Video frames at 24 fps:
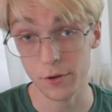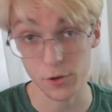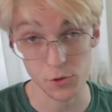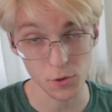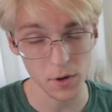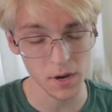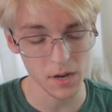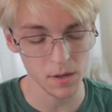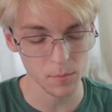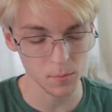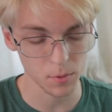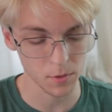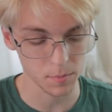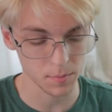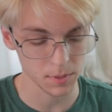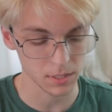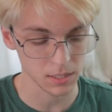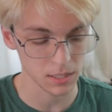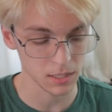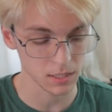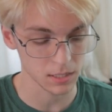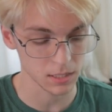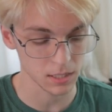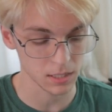for training
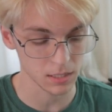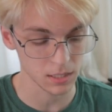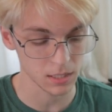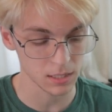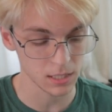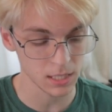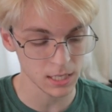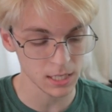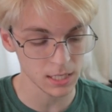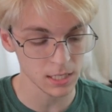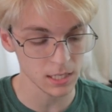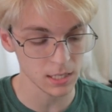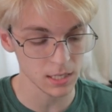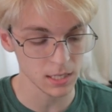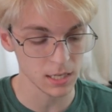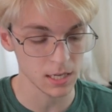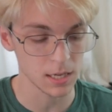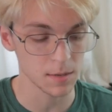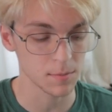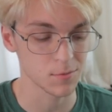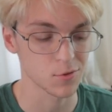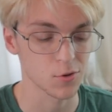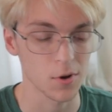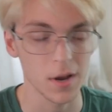purposes because it's easy to
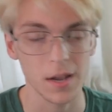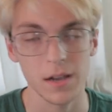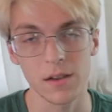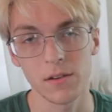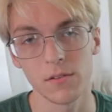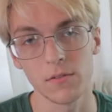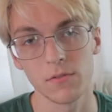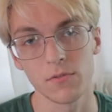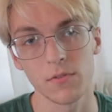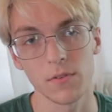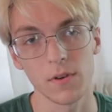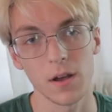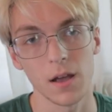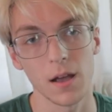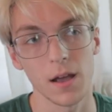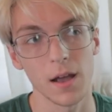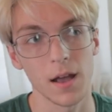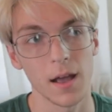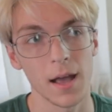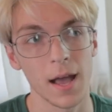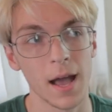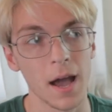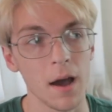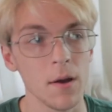keep track of
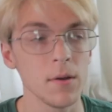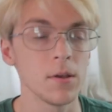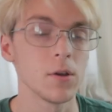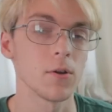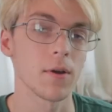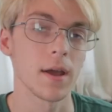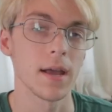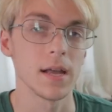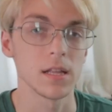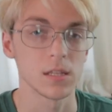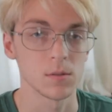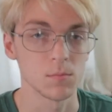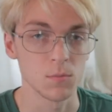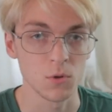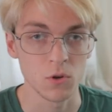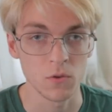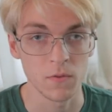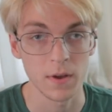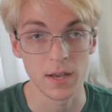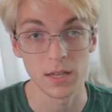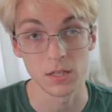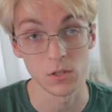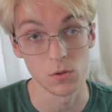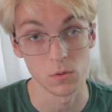how your hands
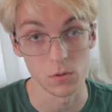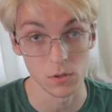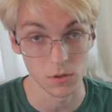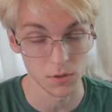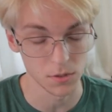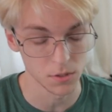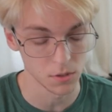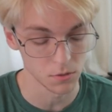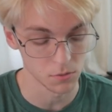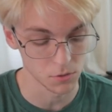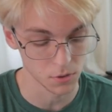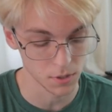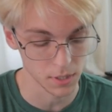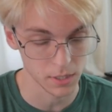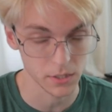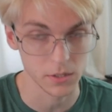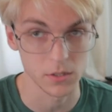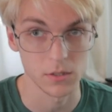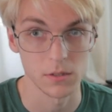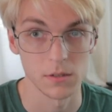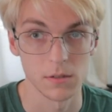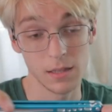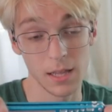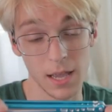move as you learn new
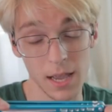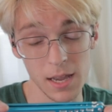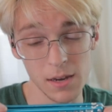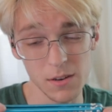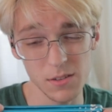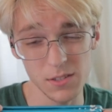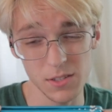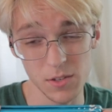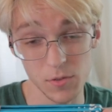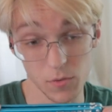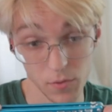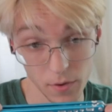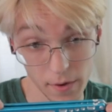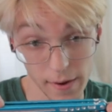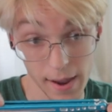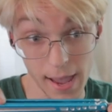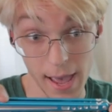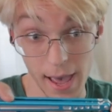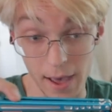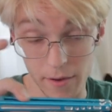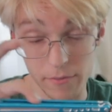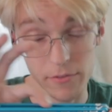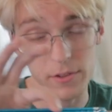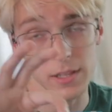tricks. The handles are very
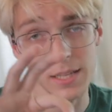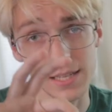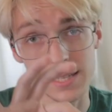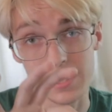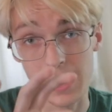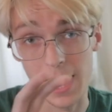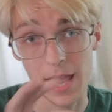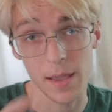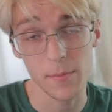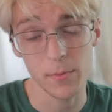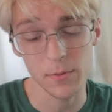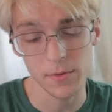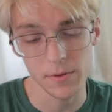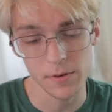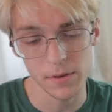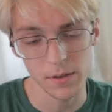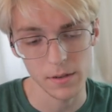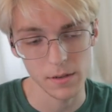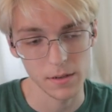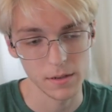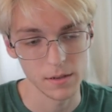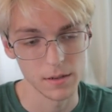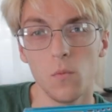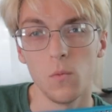heavily
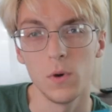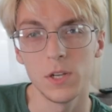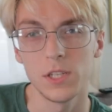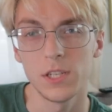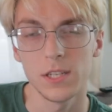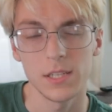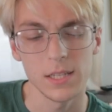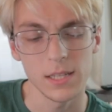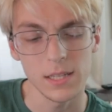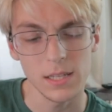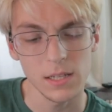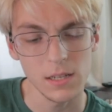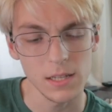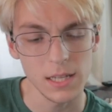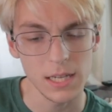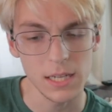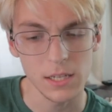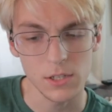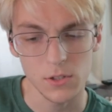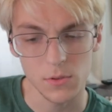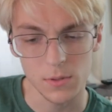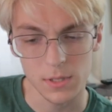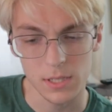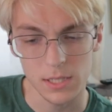tapered, which is a little
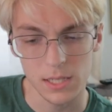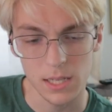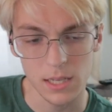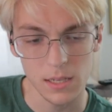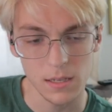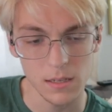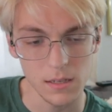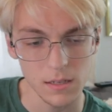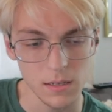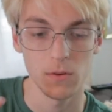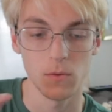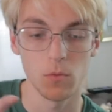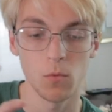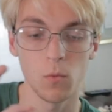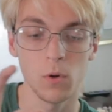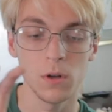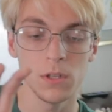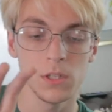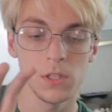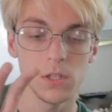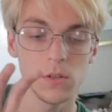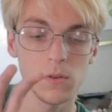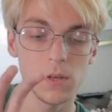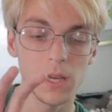interesting.
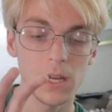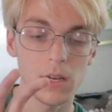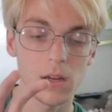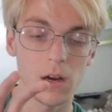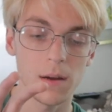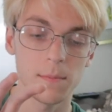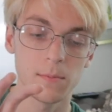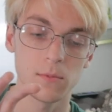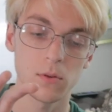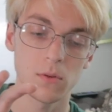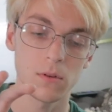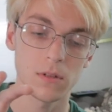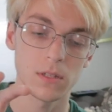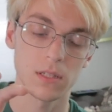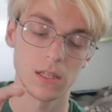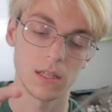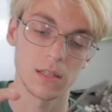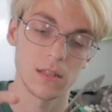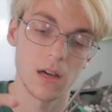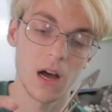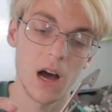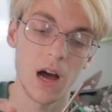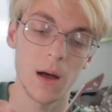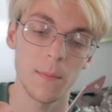Once you get up towards the
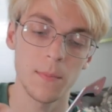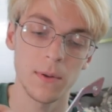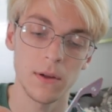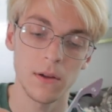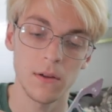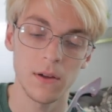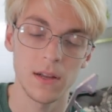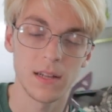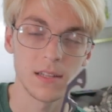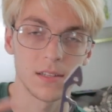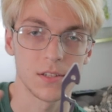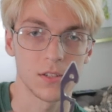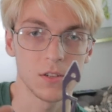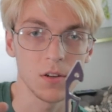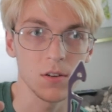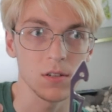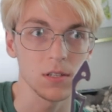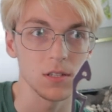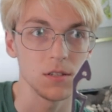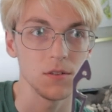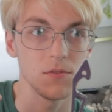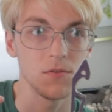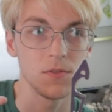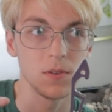top here, it
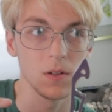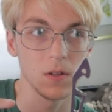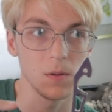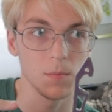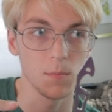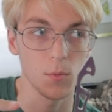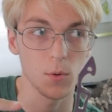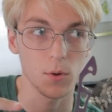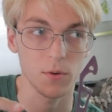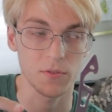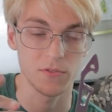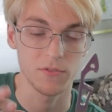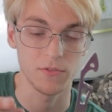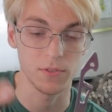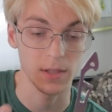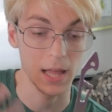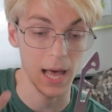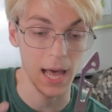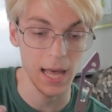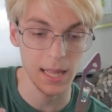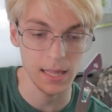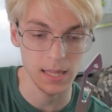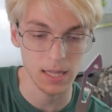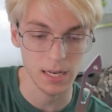starts to feel more
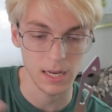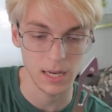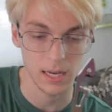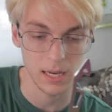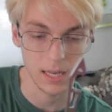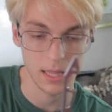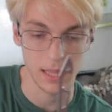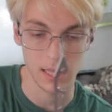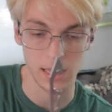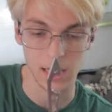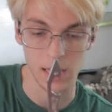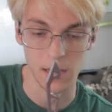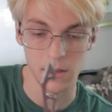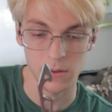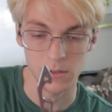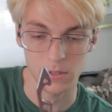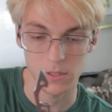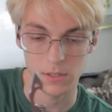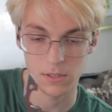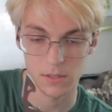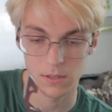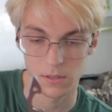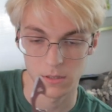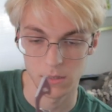flat than anything
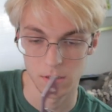else,